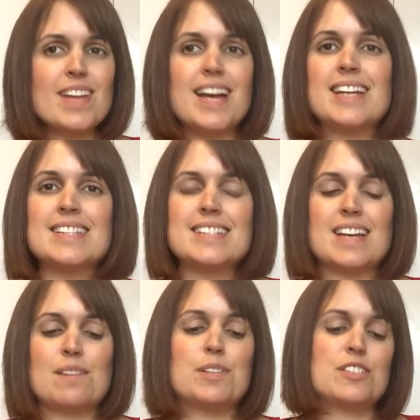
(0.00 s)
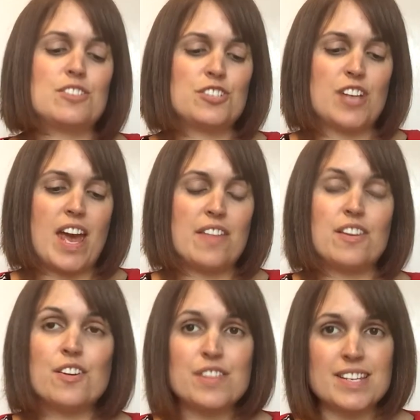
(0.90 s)
And I wanted to share
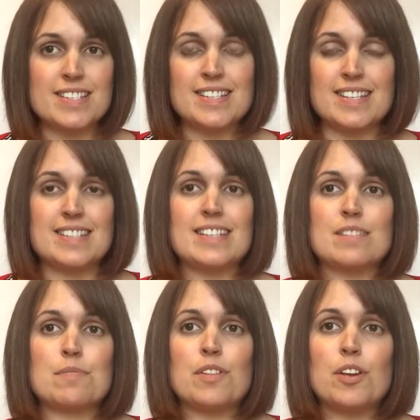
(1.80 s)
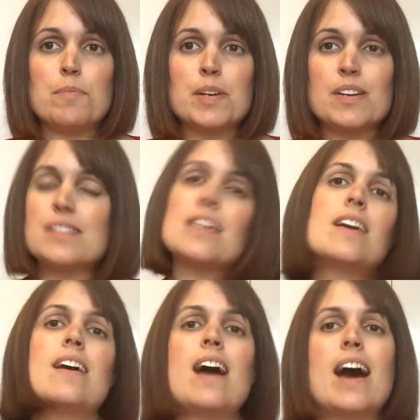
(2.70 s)
the other statistics with you because
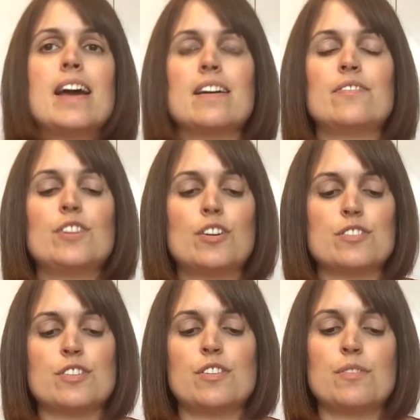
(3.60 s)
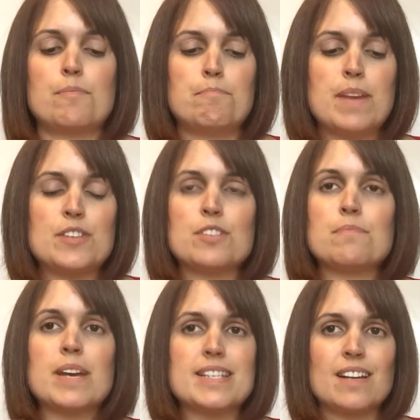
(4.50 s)
I have not measured
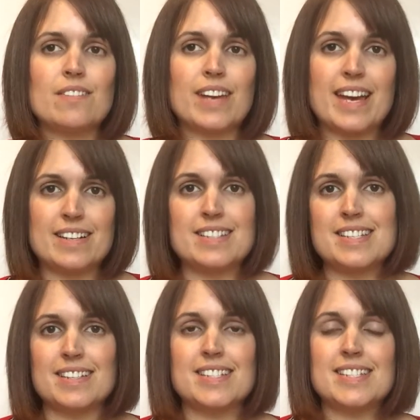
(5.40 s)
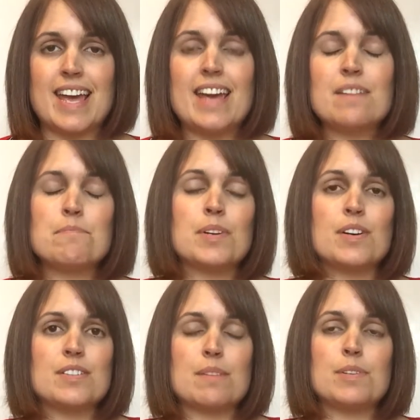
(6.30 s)
myself again until today,
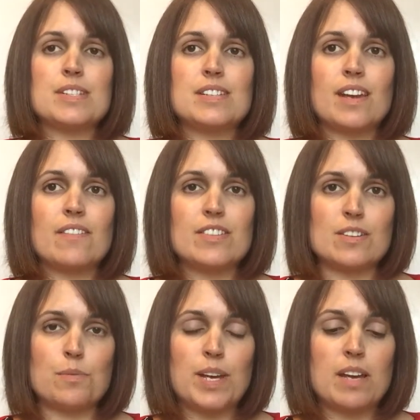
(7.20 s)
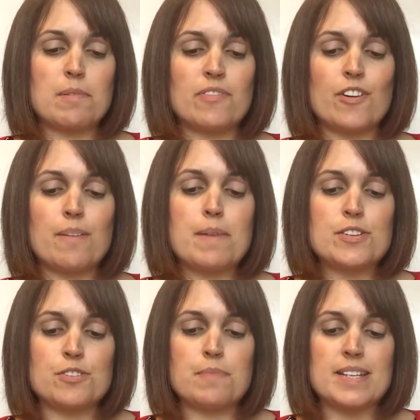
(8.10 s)
because I wanted to give it a week before I
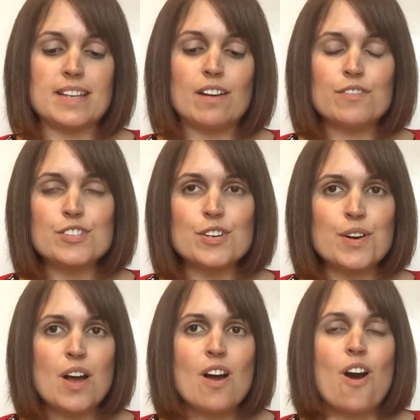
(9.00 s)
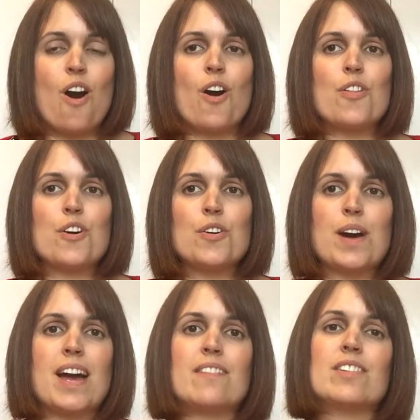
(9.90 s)
measured myself. So although
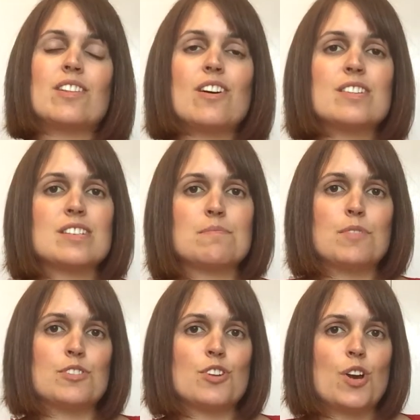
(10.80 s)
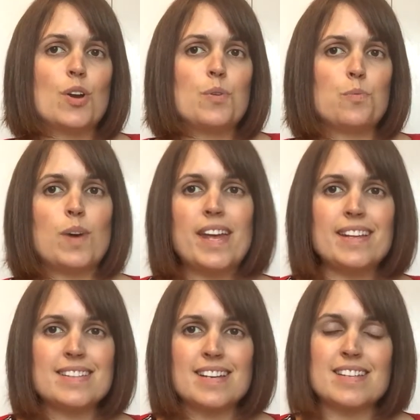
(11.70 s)
I haven't lost as much
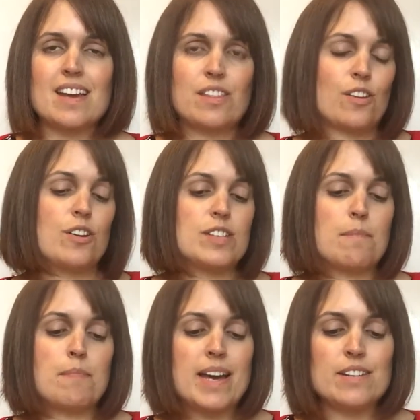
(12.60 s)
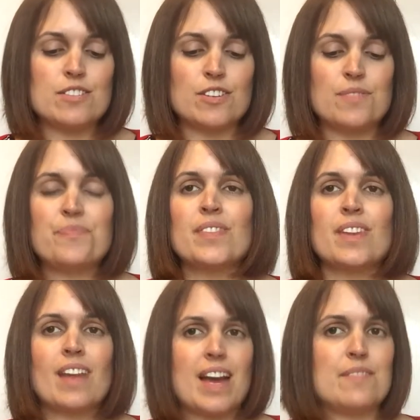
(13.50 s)
weight as I thought I might do,
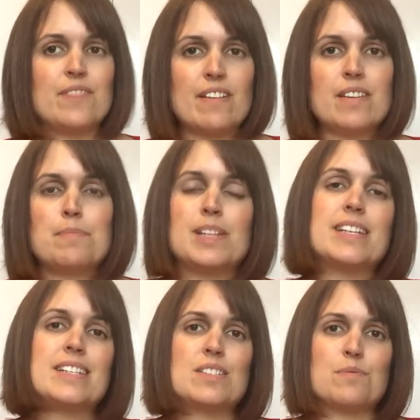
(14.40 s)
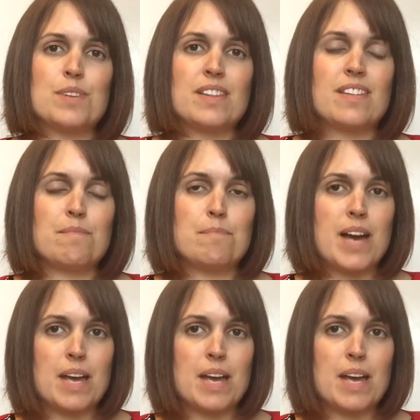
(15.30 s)
I'm very pleased with my